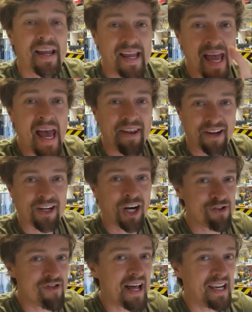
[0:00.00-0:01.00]
Yeah, the
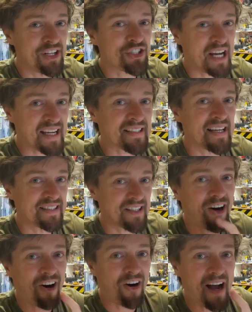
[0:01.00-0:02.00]
Co-Rally chassis
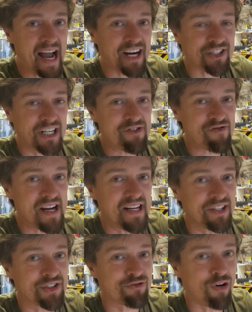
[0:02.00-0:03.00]
are actually
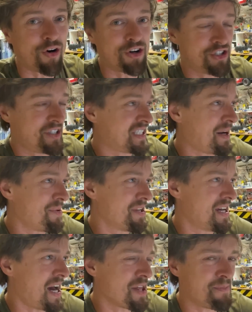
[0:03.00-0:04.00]
really strong. It's just some of the
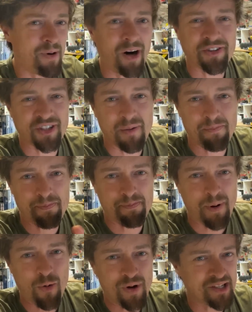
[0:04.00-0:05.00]
other parts that are
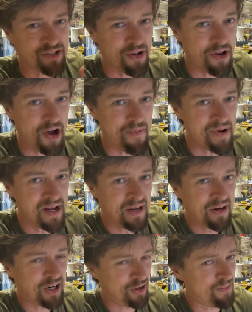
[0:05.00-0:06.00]
bolted to them
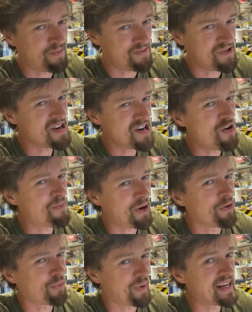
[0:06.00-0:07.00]
are a little bit
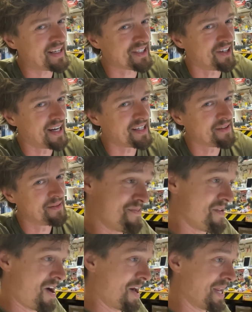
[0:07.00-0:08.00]
on the weak side.
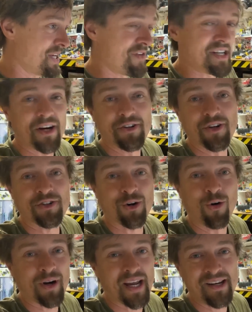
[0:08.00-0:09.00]
I'll let the video do the
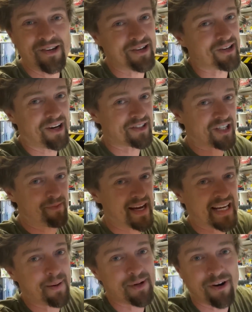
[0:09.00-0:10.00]
talking. You guys can
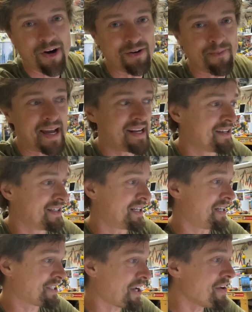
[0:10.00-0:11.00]
make up your own opinion.
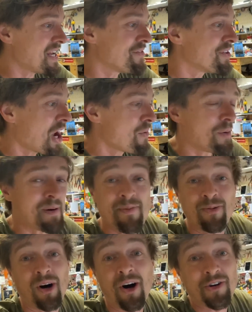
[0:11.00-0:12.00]
I don't even know why
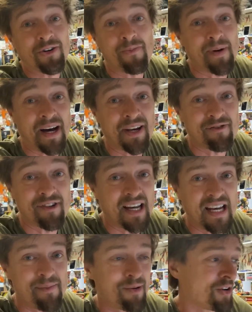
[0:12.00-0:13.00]
people argue about it,
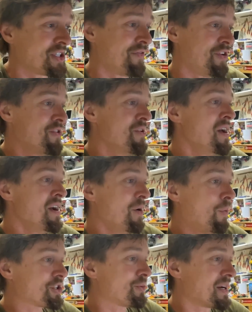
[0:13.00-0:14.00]
really, because if you
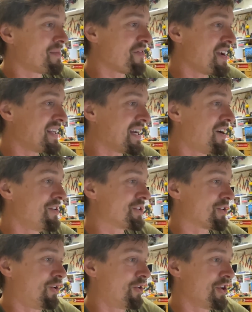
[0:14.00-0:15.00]
watch one of my
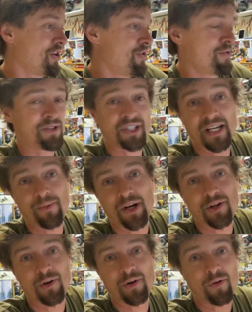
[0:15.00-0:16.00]
videos or you see one
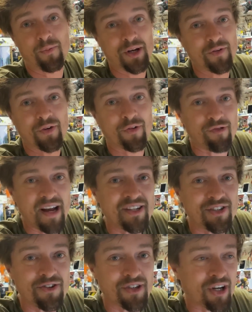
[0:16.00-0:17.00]
of your friends
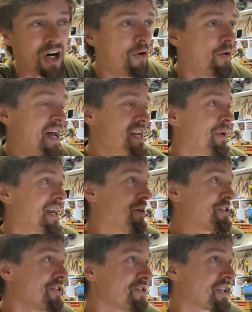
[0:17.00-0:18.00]
use a car or anyone
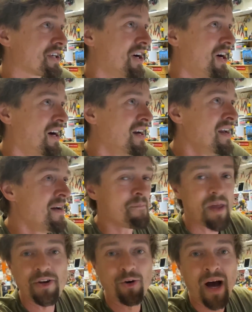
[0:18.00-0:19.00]
else use a car
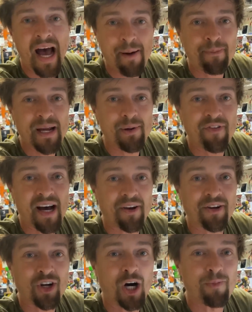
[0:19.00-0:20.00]
and you're happy with how the
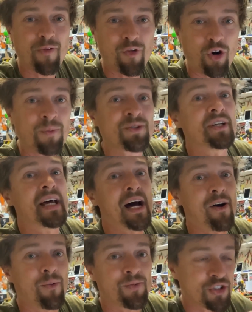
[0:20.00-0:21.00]
car performs and
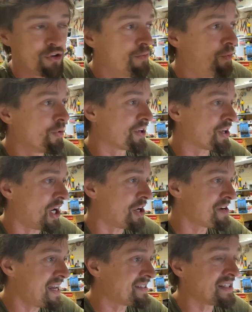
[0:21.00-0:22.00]
how durable the car
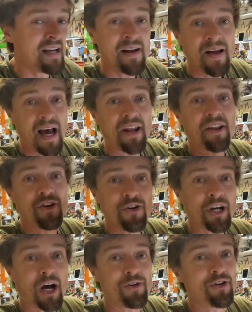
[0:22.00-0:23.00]
is, and then you
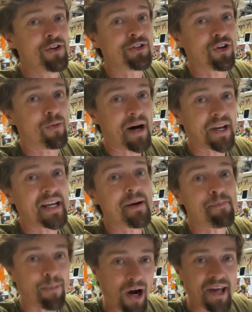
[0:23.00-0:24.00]
go and use your money
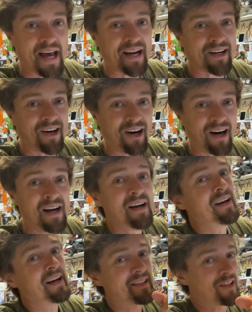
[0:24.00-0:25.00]
and buy that car,
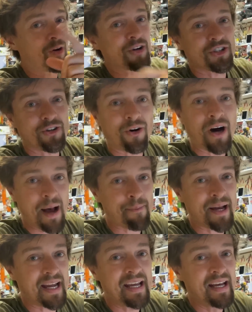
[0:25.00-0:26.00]
as long as you're
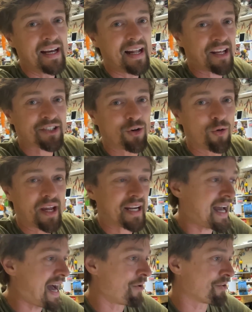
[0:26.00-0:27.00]
happy, that's all that
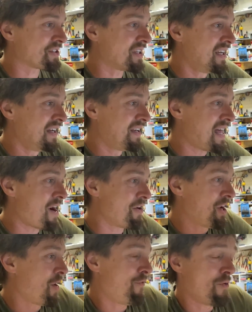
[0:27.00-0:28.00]
counts. Now, you
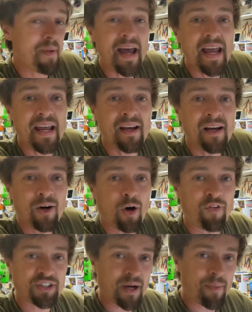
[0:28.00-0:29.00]
know, for me or
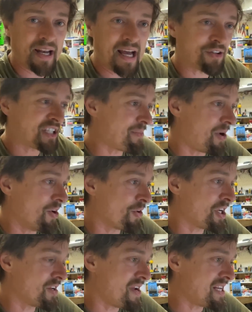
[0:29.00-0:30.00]
for someone else, they might look
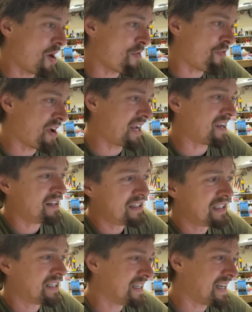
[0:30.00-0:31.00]
at the video and think,
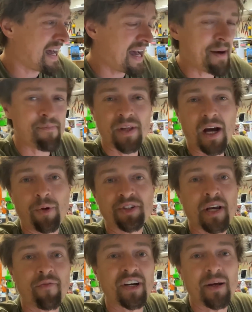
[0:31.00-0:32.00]
nah, I want
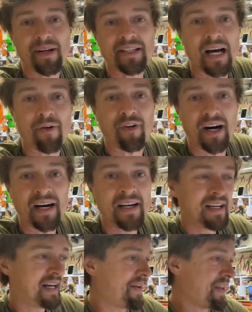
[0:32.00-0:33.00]
something a bit tougher.
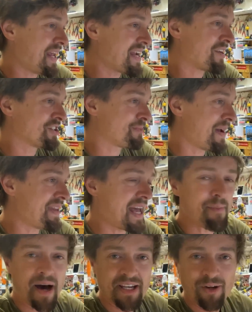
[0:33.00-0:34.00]
And then they can spend their
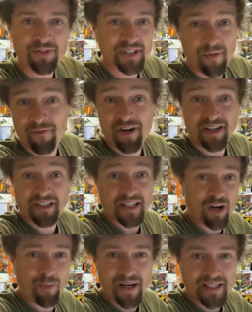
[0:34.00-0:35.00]
money on something that's a little bit